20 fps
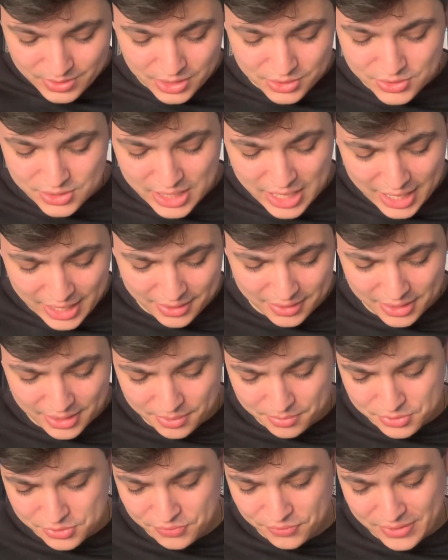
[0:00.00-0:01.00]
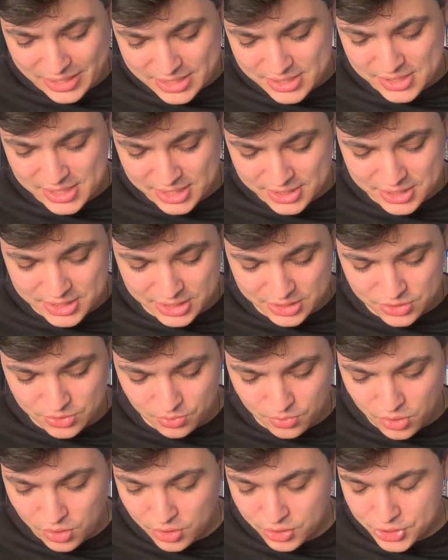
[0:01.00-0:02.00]
yeah, it was fantastic to
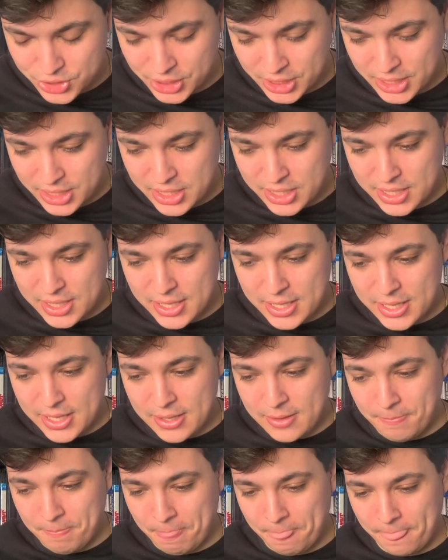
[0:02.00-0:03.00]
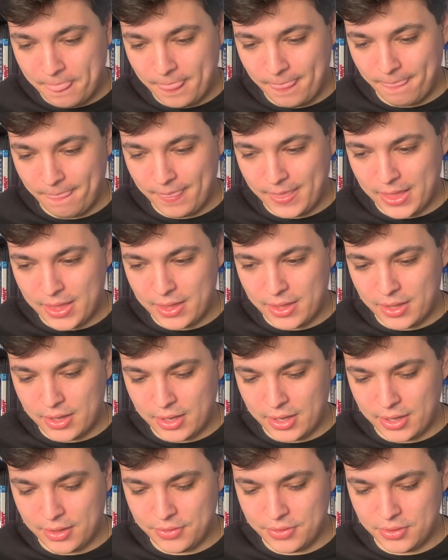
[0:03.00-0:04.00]
watch.
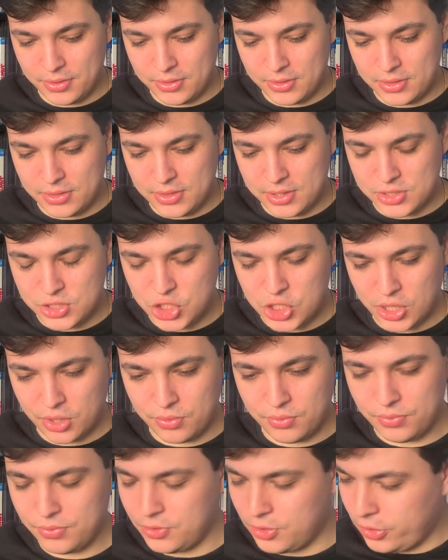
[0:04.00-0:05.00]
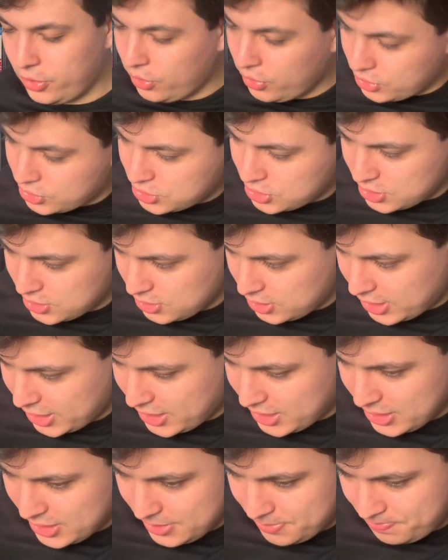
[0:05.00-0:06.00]
This show looks like
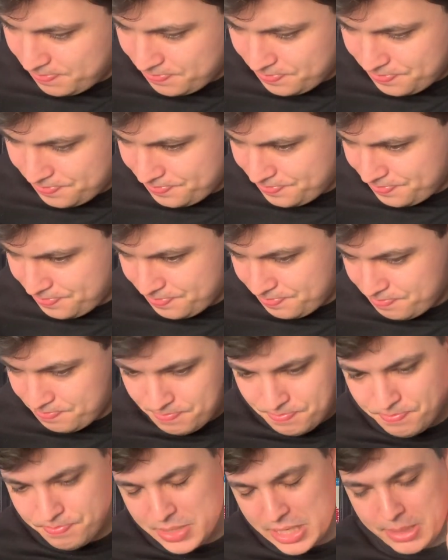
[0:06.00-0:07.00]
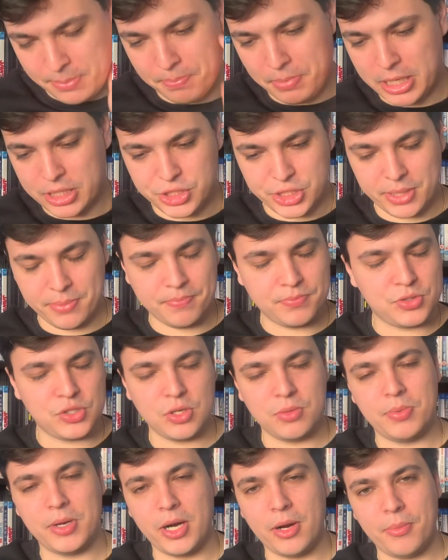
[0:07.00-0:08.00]
a big budget
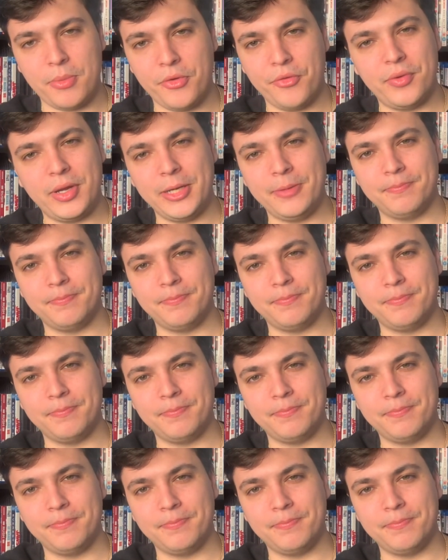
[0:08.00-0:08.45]
superhero movie